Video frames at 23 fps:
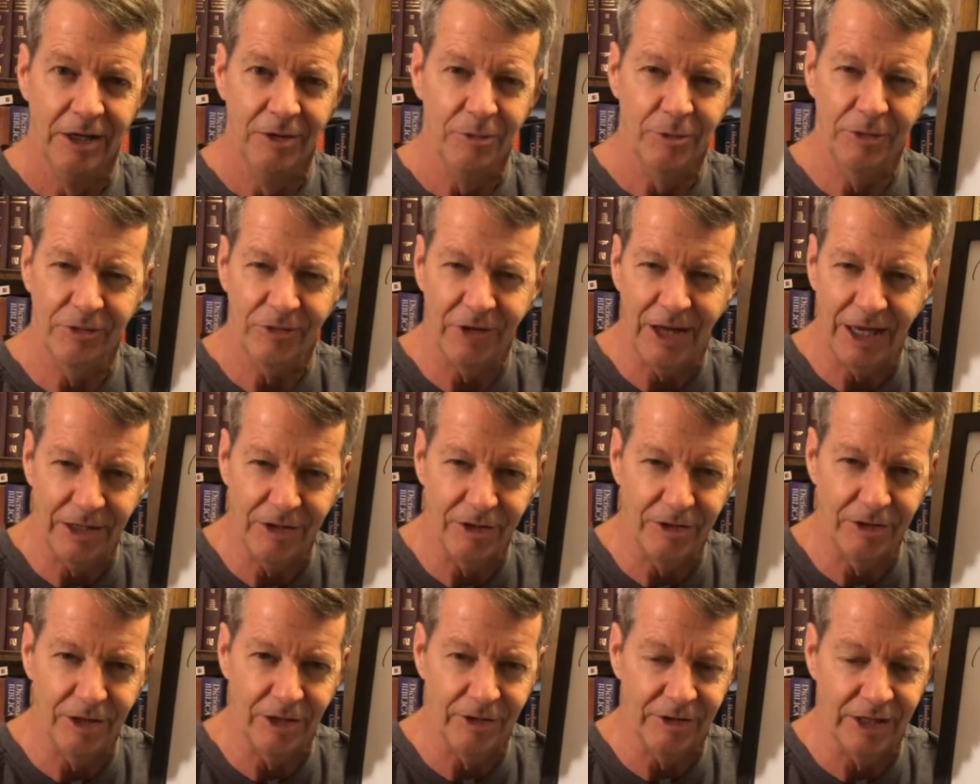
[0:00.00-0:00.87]
Which how you
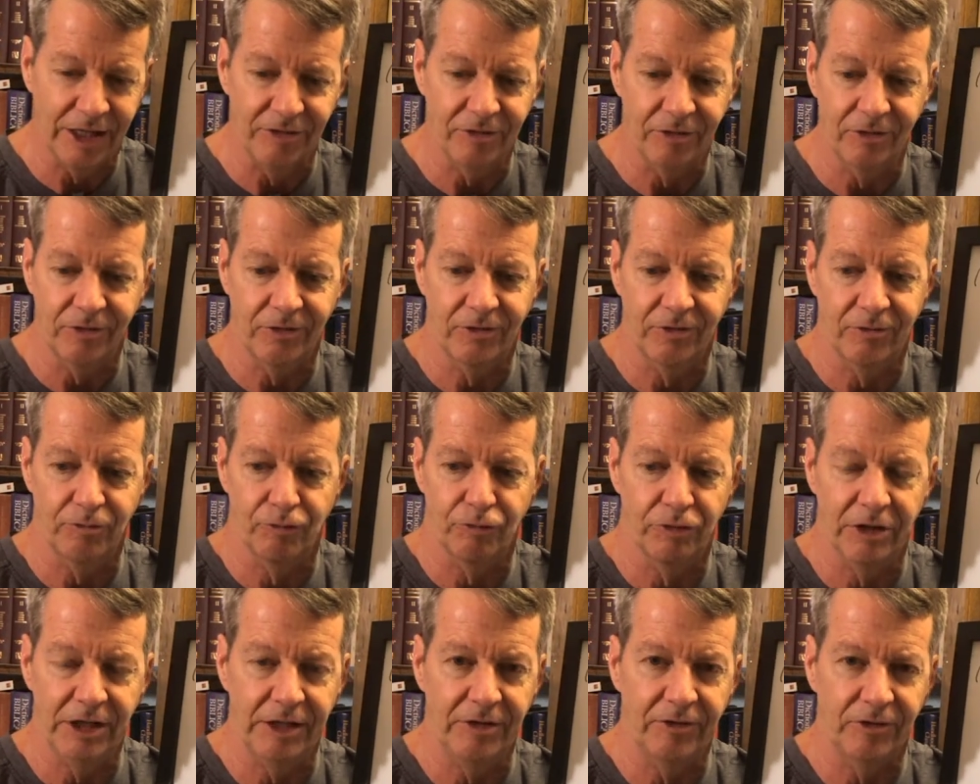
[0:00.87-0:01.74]
know that? Just
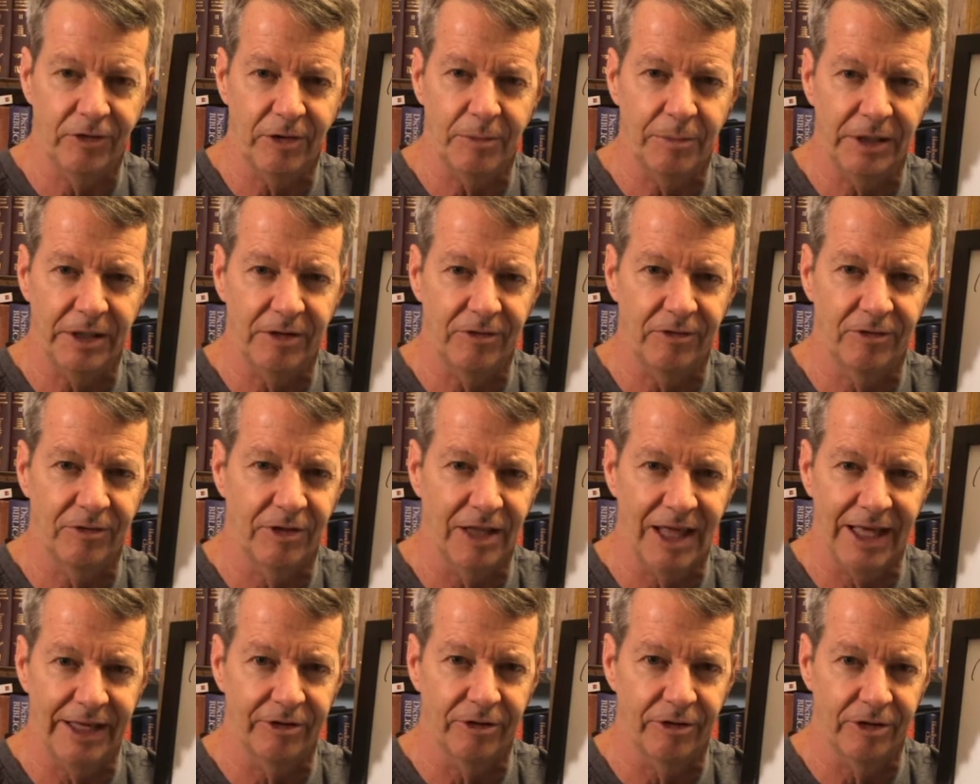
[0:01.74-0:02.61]
read somebody's
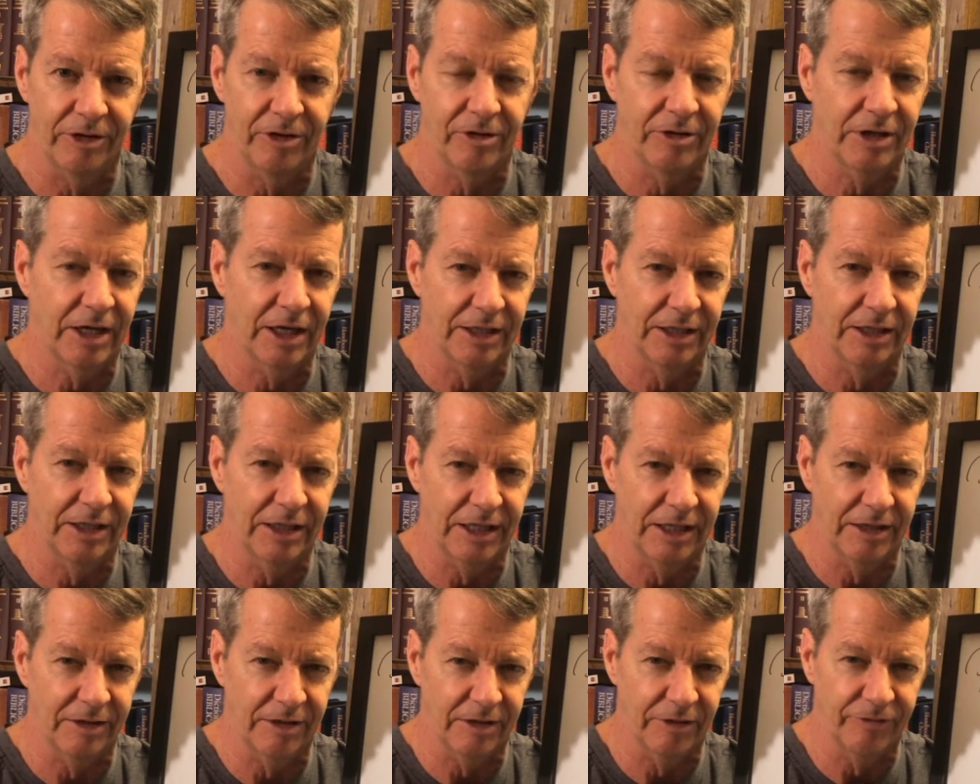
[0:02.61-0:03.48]
letter, and you kind of
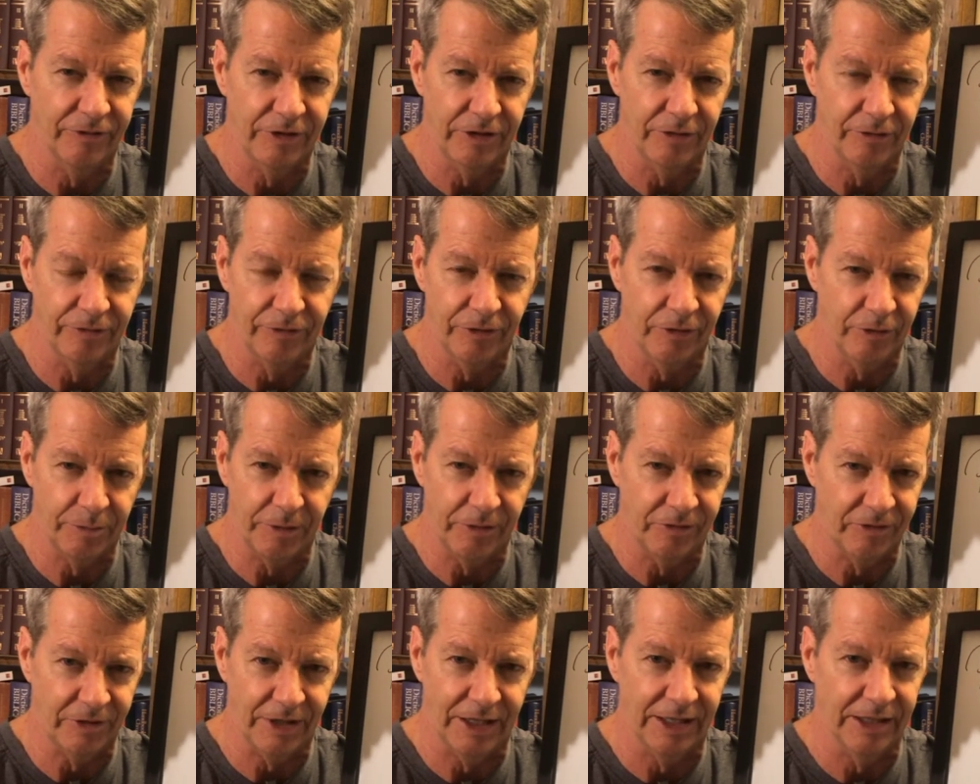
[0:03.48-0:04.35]
get a feel for the
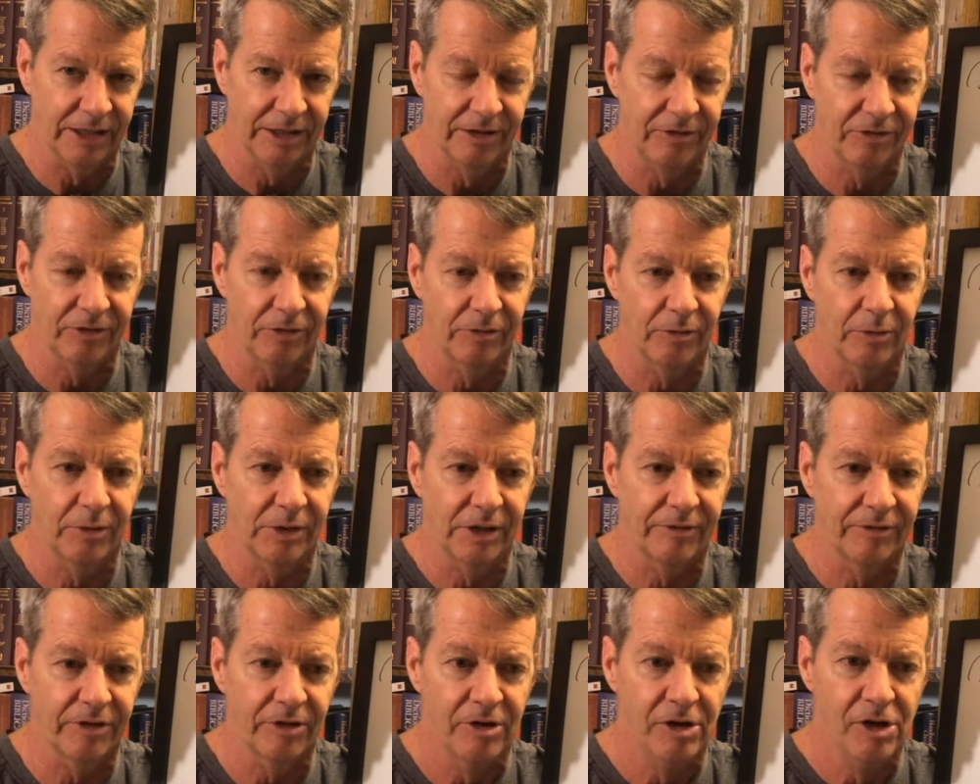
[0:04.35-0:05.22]
personalities or
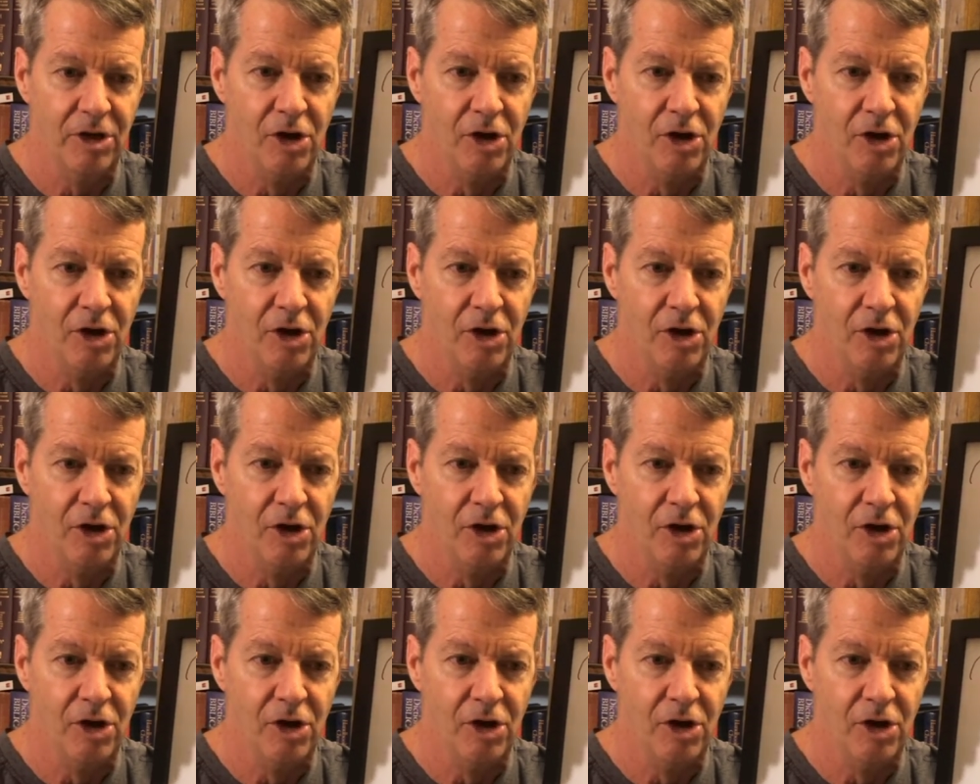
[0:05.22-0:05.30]
whatever,